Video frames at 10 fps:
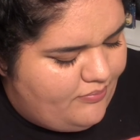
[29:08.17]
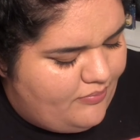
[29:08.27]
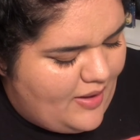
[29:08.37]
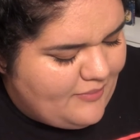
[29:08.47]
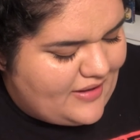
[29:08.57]

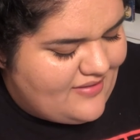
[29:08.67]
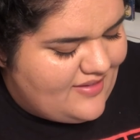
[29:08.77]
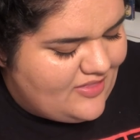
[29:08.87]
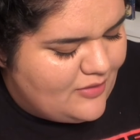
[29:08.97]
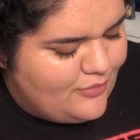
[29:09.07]
I'm
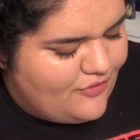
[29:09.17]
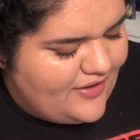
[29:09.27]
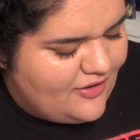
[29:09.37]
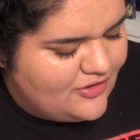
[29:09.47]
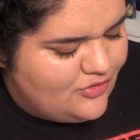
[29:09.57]
guessing they're
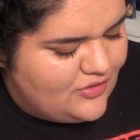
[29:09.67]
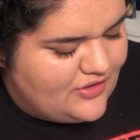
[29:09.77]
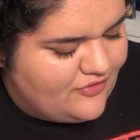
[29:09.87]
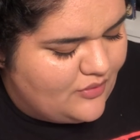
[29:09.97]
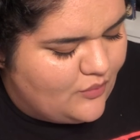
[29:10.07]
moving her to a
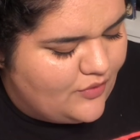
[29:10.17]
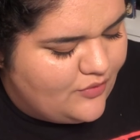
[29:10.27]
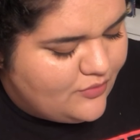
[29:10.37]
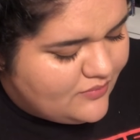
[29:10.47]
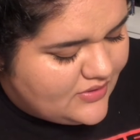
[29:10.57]
different
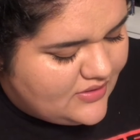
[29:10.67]
room.